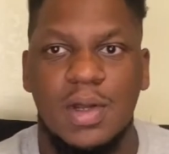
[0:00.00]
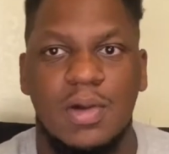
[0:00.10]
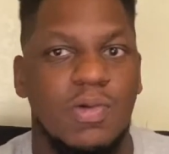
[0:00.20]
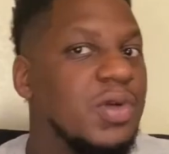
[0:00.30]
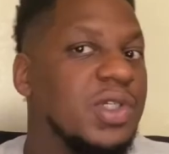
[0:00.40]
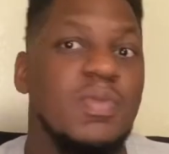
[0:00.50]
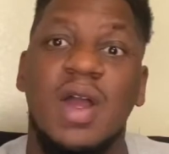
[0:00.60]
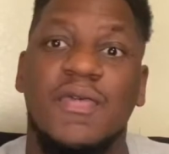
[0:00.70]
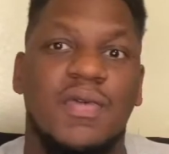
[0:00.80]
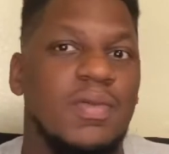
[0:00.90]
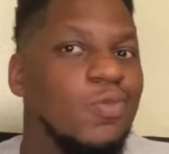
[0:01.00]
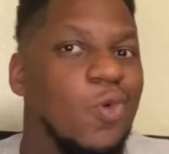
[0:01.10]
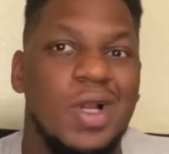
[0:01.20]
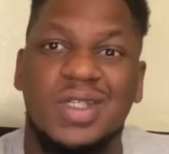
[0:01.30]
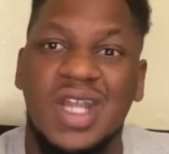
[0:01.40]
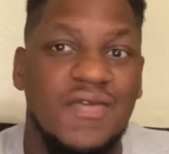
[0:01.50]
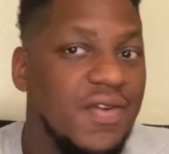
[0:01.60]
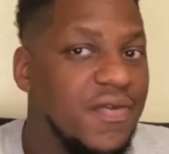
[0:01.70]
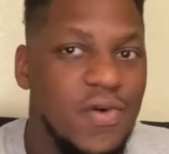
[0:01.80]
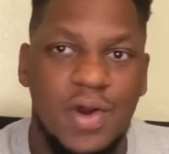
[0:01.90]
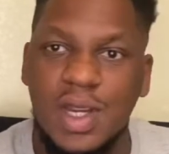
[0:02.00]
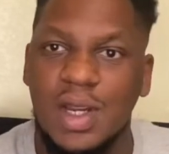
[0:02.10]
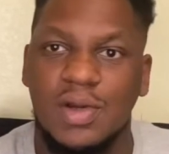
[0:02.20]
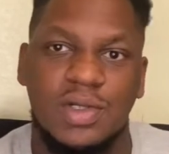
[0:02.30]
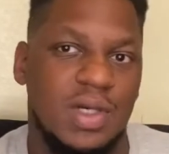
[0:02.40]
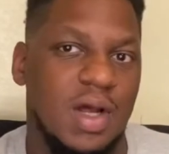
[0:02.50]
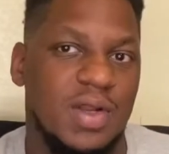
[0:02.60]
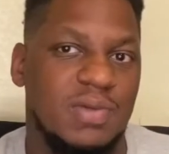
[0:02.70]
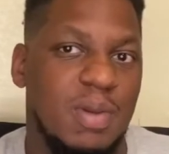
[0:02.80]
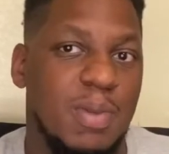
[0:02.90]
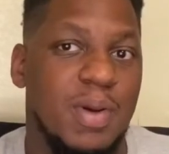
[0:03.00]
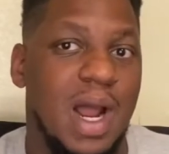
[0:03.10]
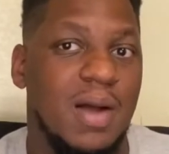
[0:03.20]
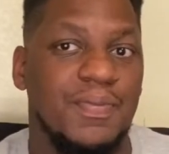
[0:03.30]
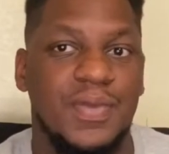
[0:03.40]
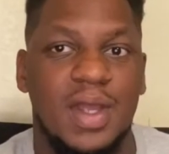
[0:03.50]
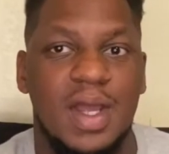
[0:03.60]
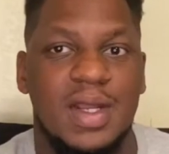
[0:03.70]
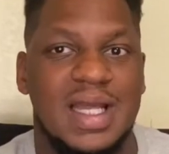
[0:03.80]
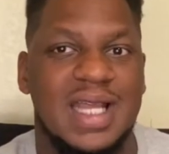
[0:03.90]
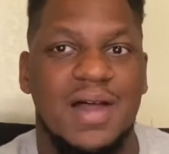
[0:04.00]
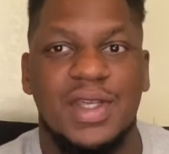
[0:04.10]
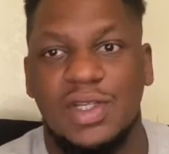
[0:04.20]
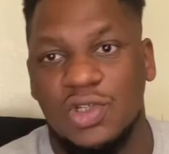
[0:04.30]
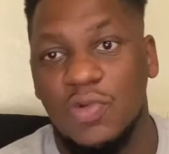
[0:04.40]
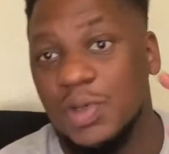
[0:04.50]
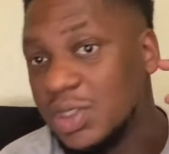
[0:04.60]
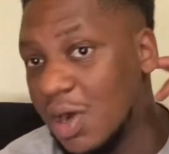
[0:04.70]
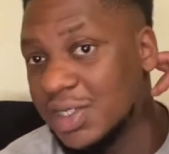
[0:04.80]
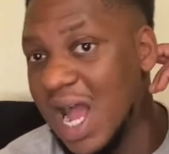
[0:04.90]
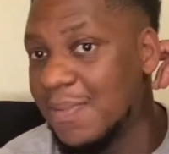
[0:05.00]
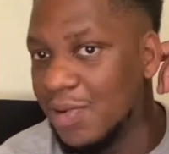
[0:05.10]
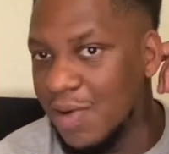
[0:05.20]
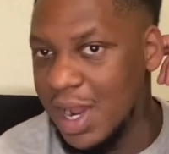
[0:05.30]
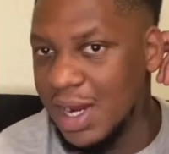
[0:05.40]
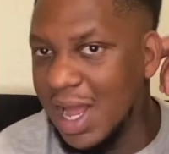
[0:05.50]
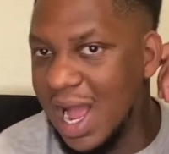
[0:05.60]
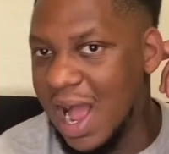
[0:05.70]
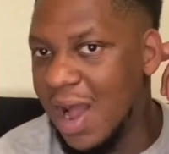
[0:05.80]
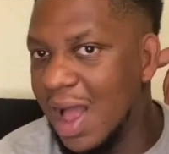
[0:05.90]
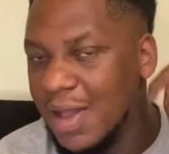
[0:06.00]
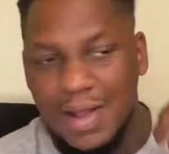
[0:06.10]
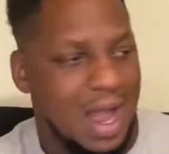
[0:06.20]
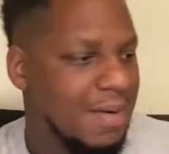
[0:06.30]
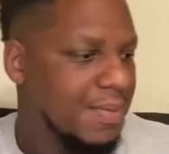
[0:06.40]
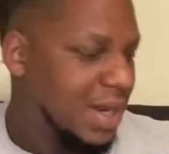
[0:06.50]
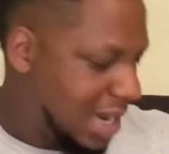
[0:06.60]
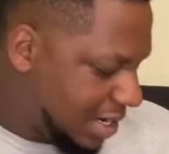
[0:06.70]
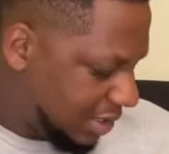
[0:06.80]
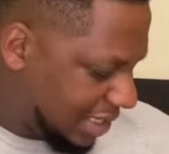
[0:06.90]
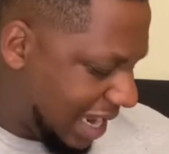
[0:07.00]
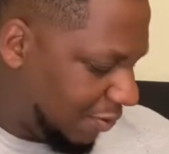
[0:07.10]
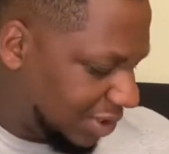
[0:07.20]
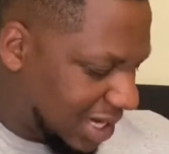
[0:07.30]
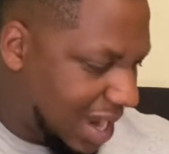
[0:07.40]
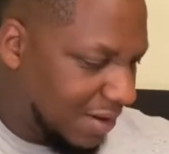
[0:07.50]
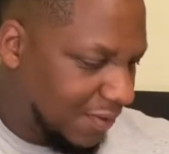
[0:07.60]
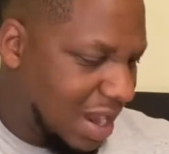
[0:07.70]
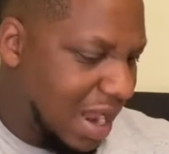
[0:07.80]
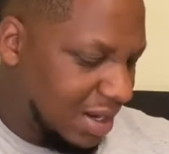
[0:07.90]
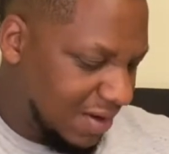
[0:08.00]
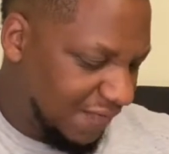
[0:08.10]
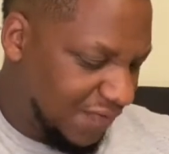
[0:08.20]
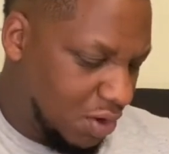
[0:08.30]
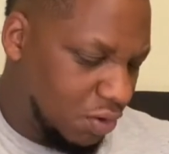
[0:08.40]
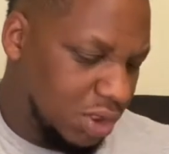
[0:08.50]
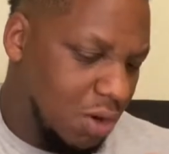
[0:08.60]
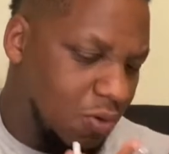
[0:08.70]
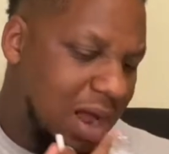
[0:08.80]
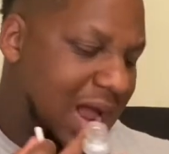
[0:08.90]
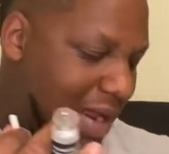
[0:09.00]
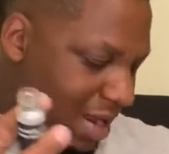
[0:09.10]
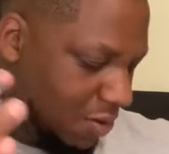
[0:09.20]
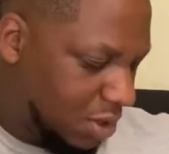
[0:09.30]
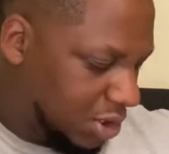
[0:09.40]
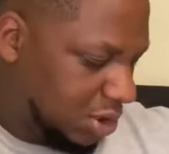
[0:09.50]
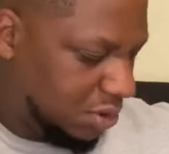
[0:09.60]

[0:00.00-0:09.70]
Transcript: Will Smith, once every 4 years. You know, these people put out, that's how these superstars operate. And I'm going to be honest, I was like kind of confused on why he was